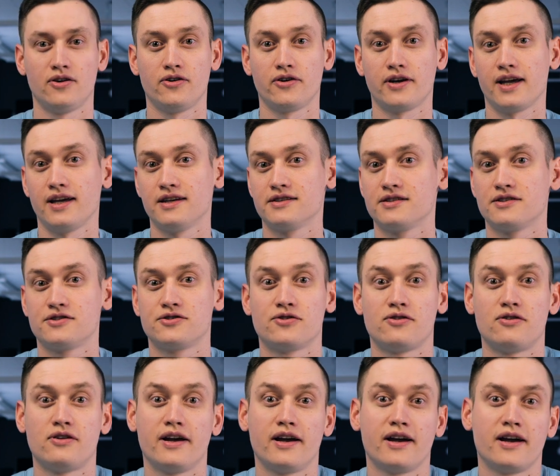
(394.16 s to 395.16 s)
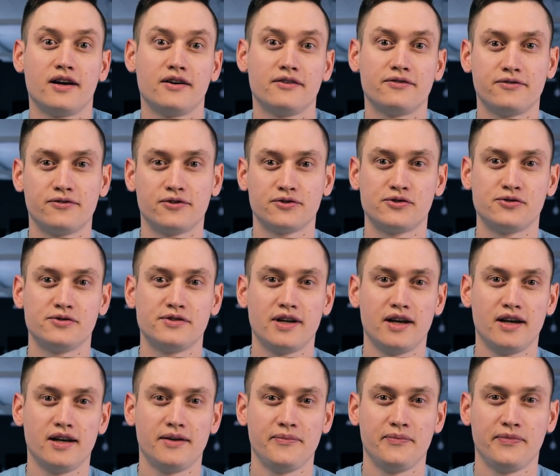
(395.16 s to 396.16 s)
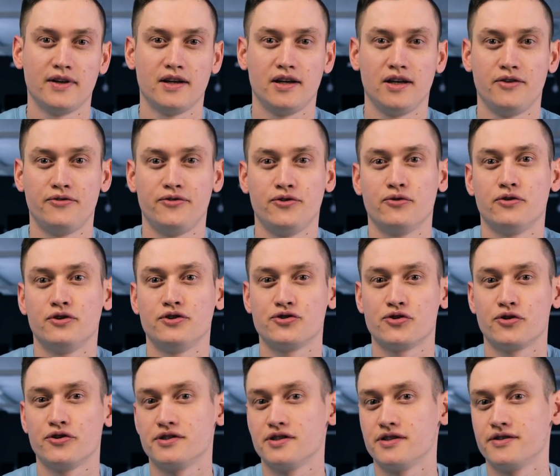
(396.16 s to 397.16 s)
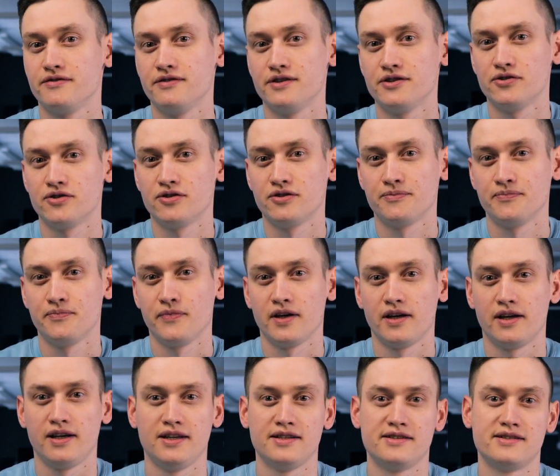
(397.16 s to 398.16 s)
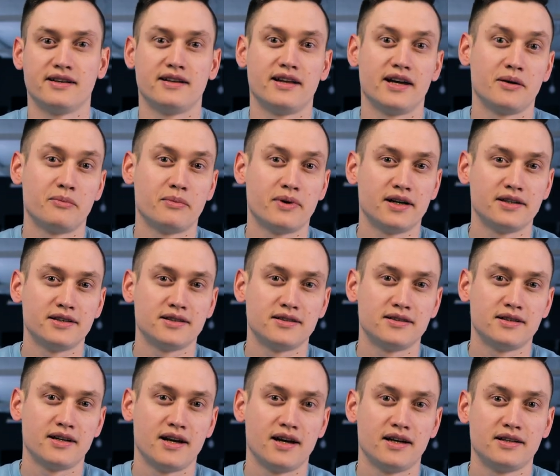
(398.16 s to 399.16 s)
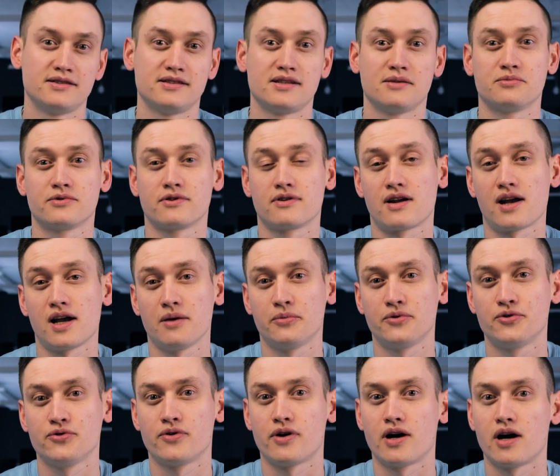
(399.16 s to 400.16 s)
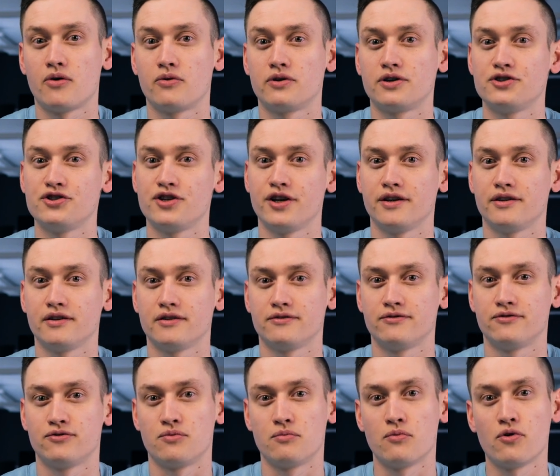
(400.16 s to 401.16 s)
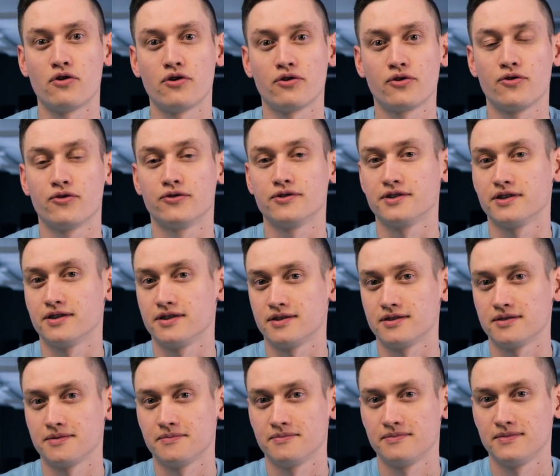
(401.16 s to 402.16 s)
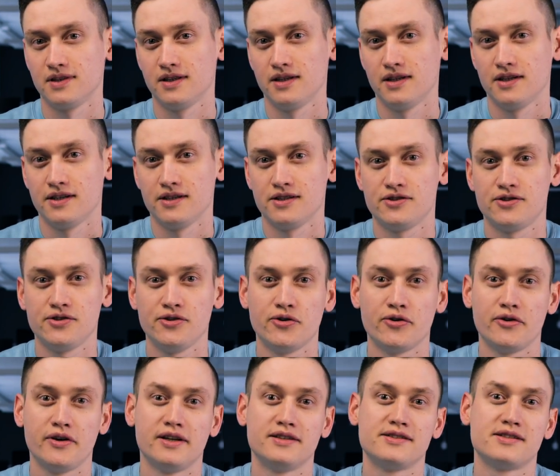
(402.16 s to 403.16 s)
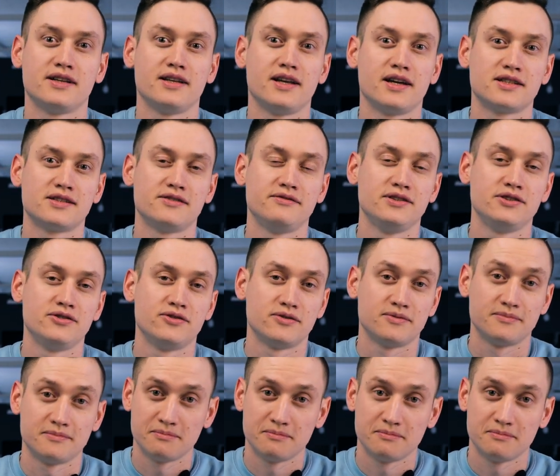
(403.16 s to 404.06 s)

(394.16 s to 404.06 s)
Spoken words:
Okay, that's all I have for today. If you enjoyed this video, hit the like button and subscribe to our channel for more content. See you in the next video.